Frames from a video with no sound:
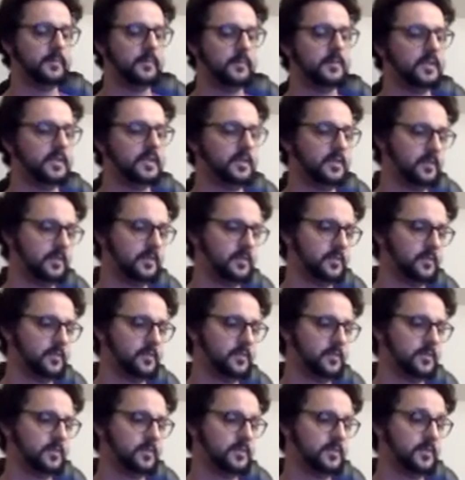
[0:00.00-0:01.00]

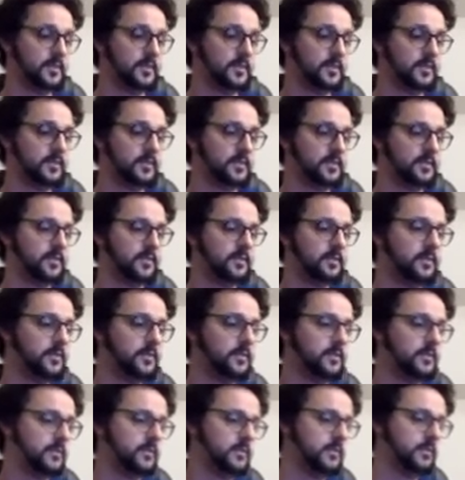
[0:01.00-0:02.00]

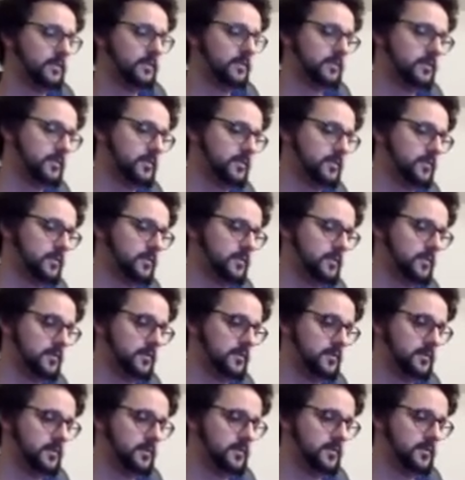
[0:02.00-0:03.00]

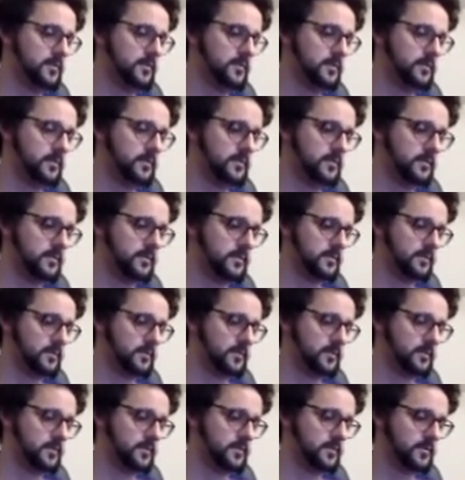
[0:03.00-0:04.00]

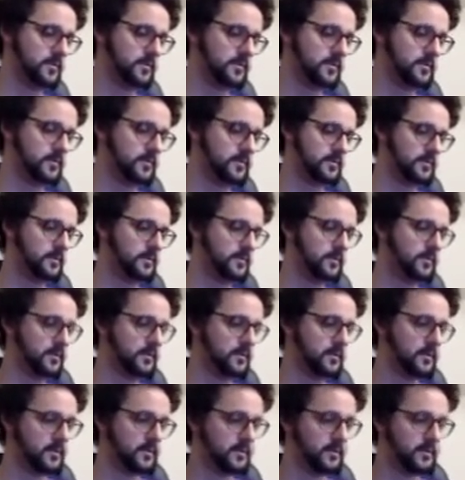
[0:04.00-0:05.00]

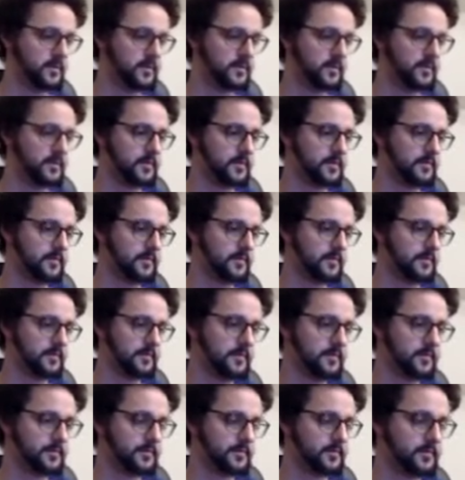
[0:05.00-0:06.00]

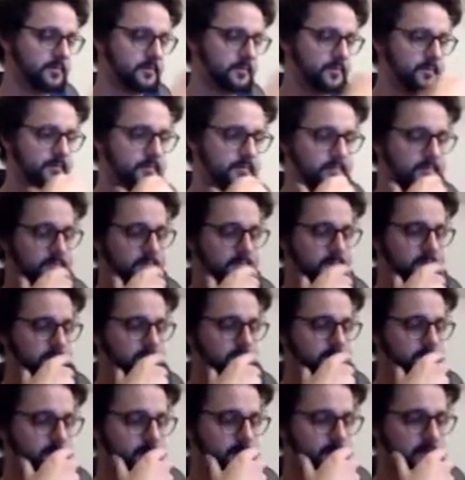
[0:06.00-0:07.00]

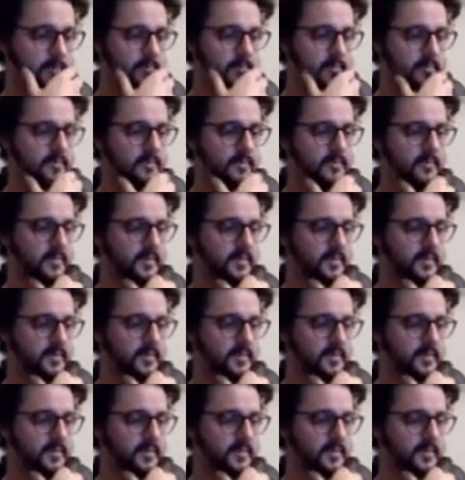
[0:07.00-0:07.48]
The person shown says nothing.